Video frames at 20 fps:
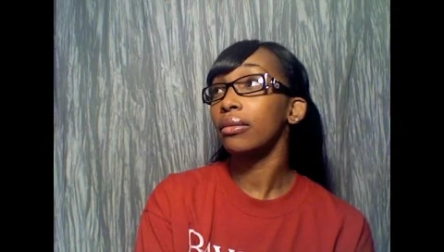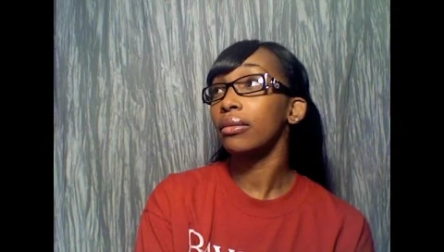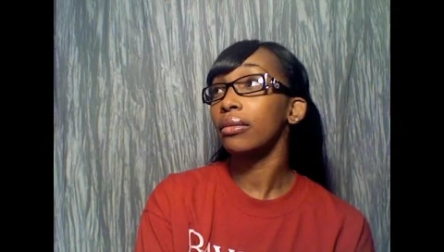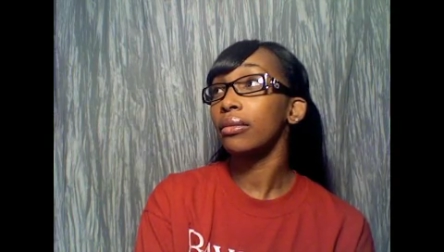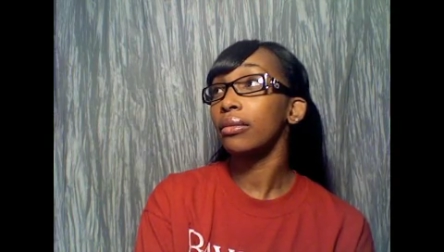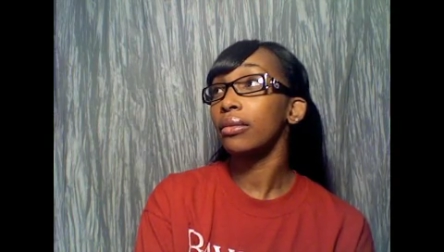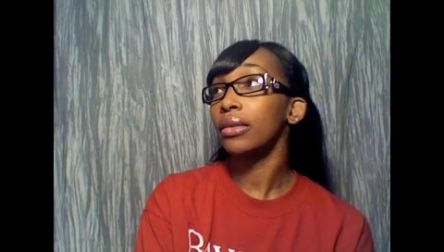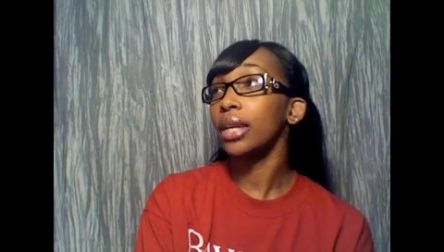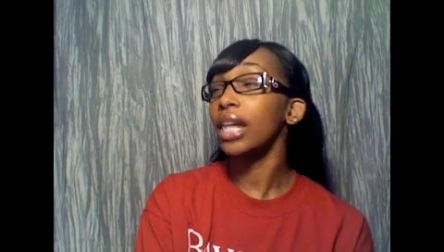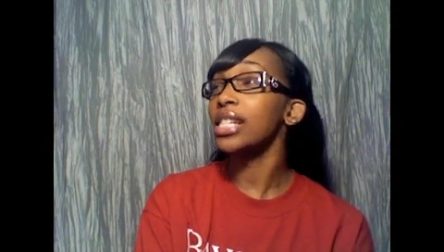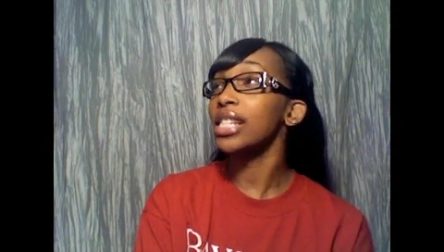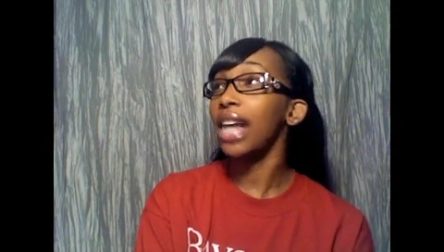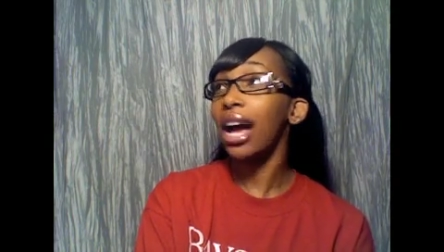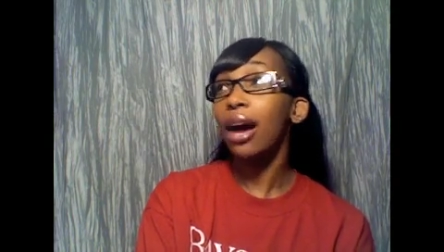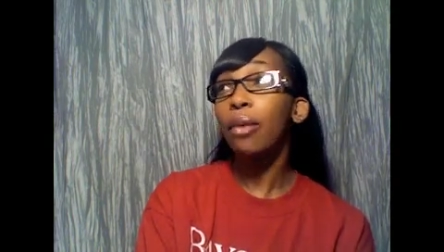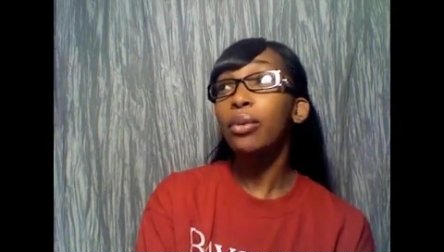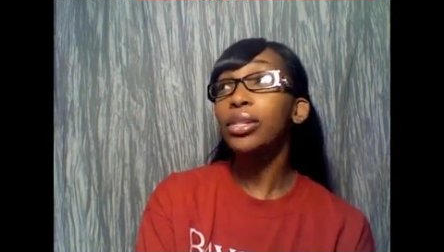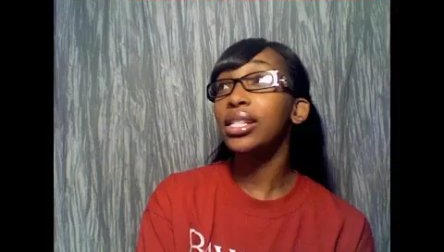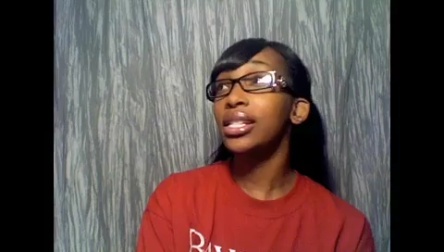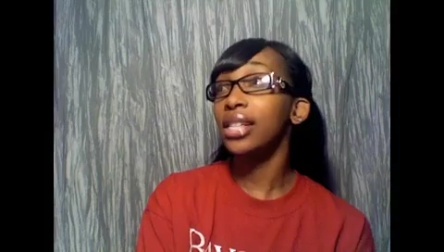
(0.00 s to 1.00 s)
Because um, I
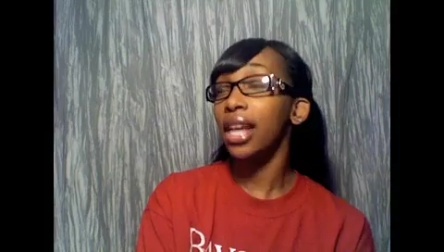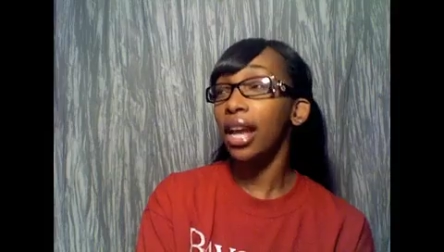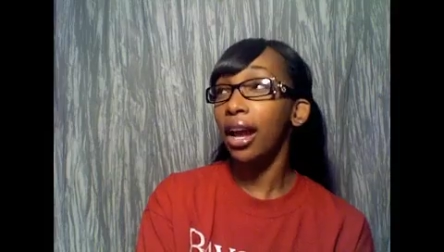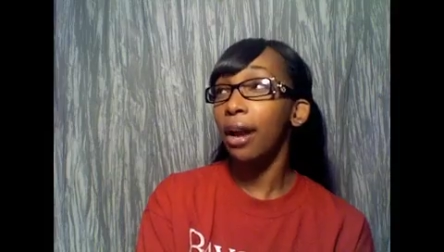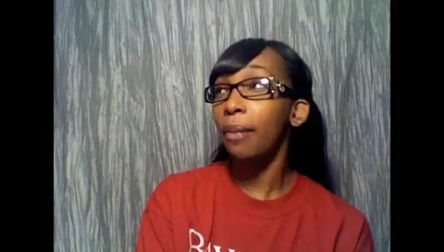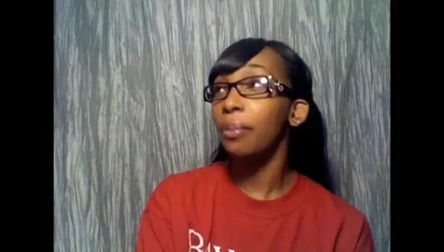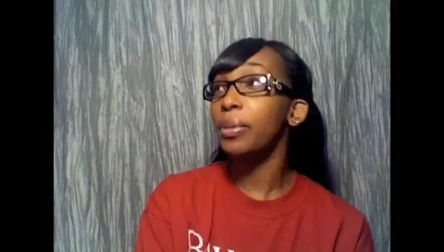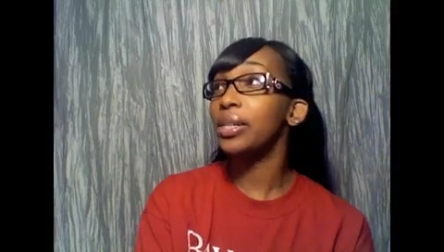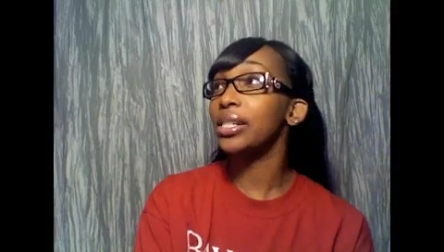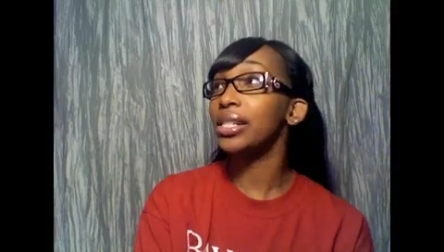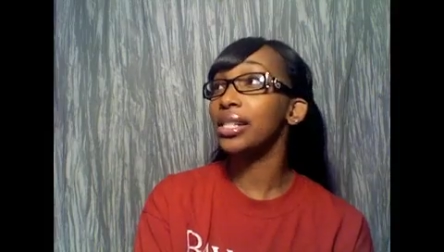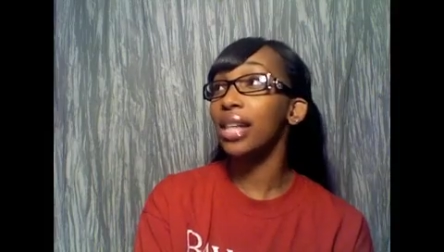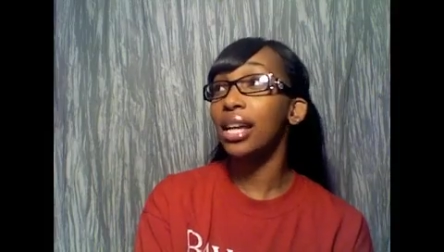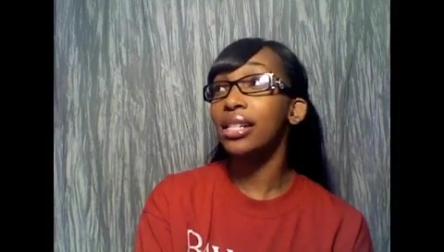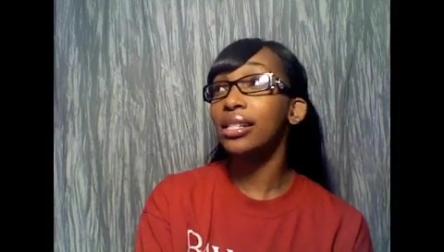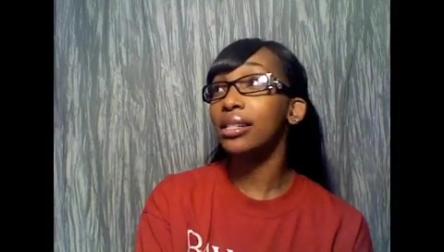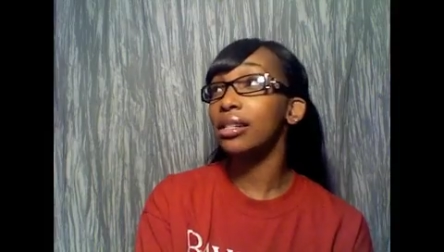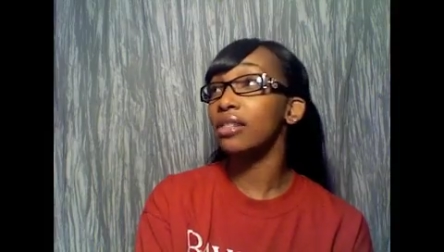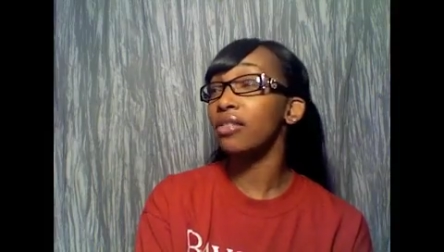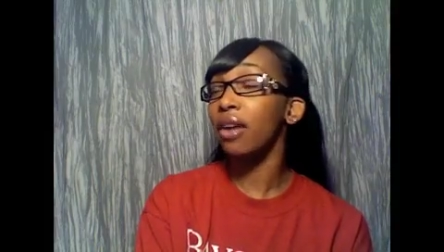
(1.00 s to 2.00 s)
would say I'm
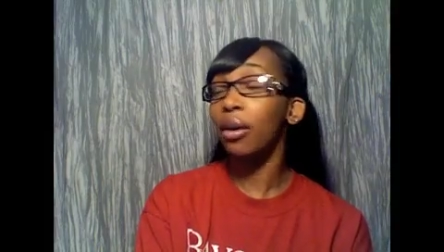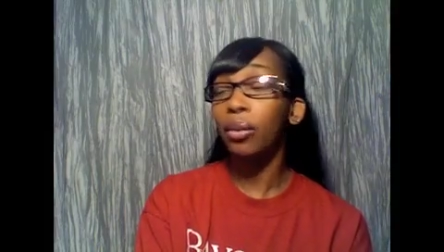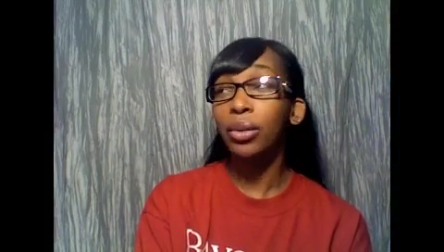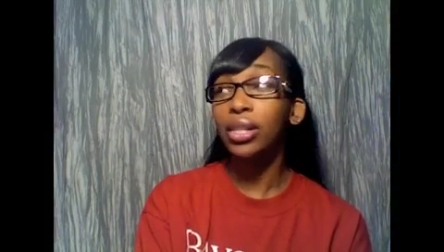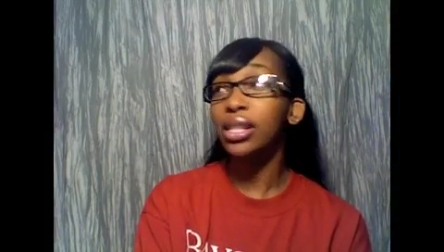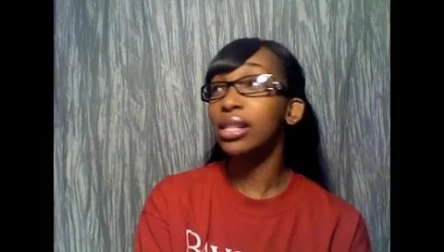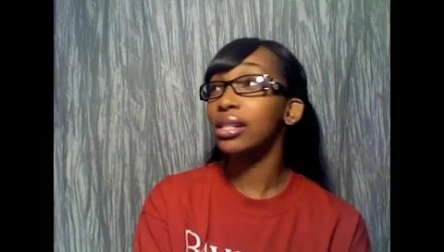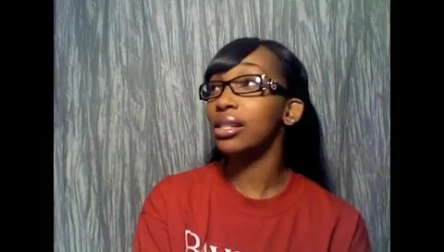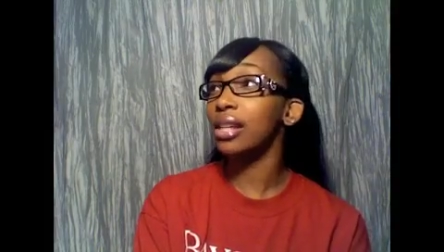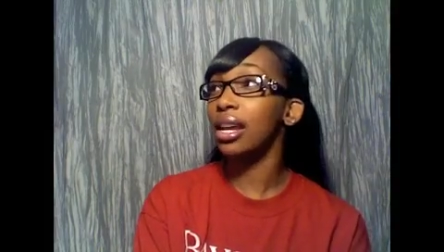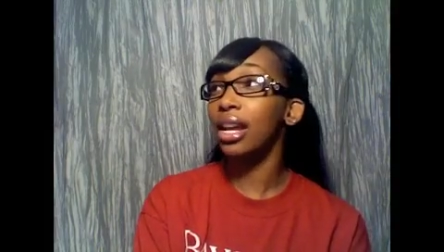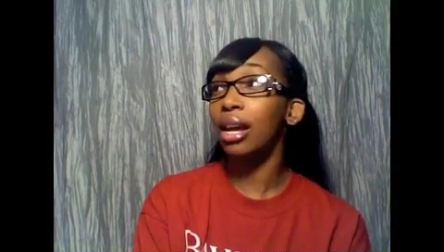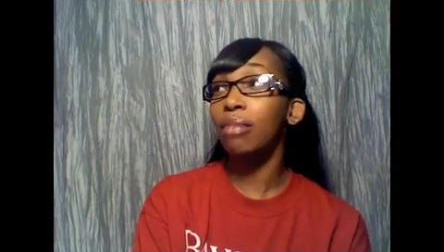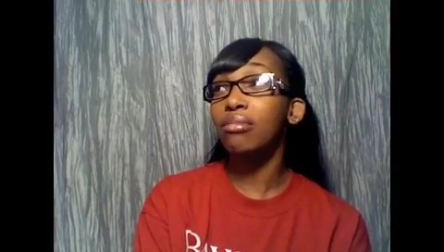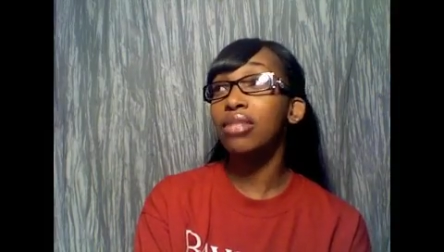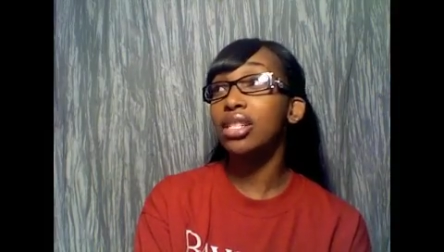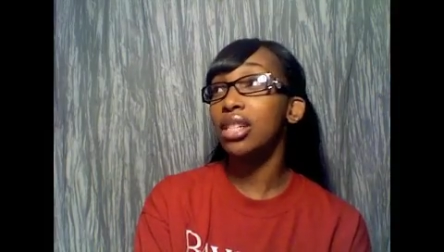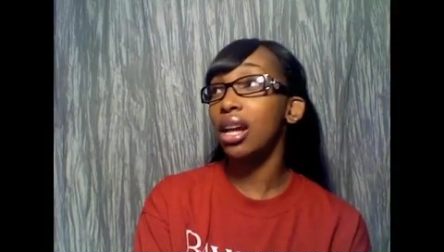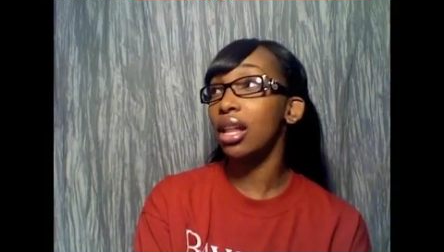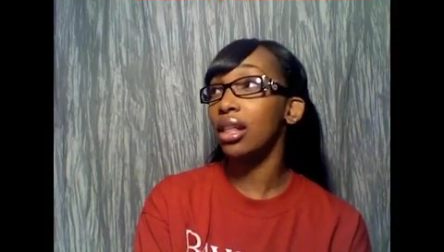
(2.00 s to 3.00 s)
possessive. I wouldn't say
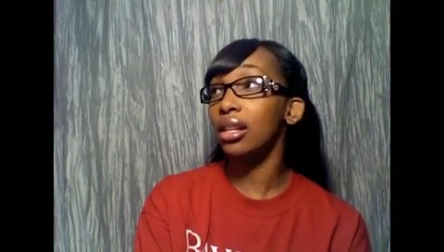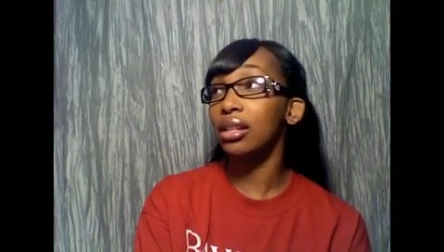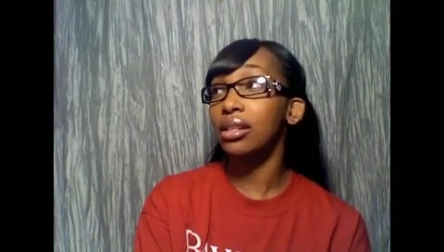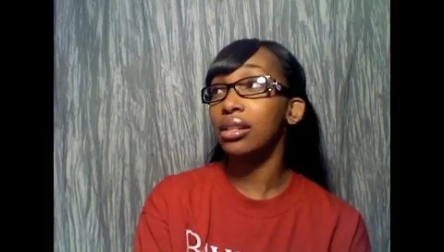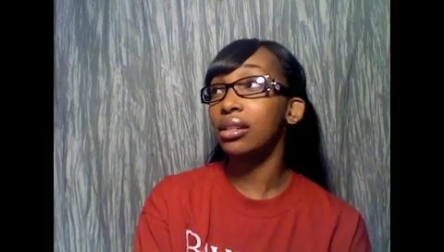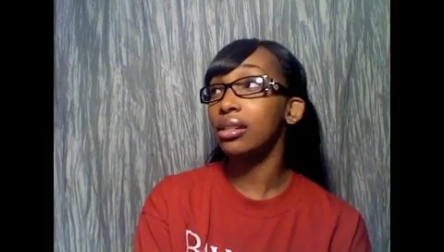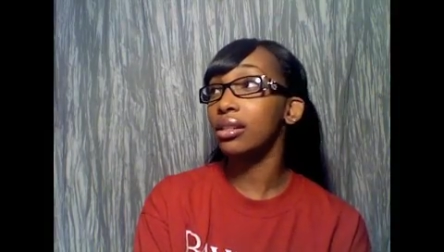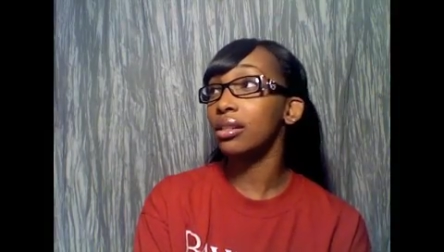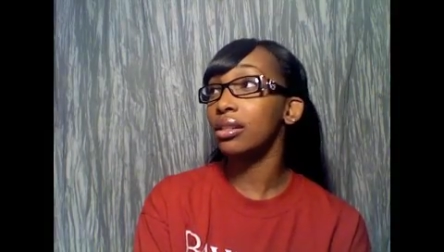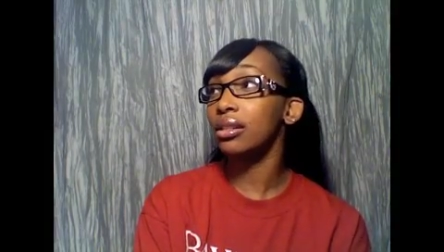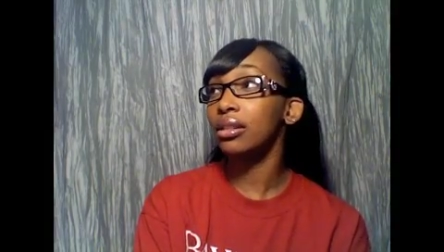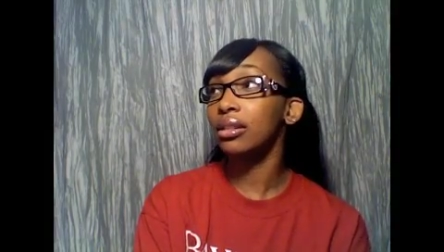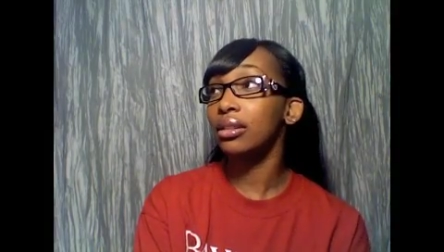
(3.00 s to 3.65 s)
I'm jealous.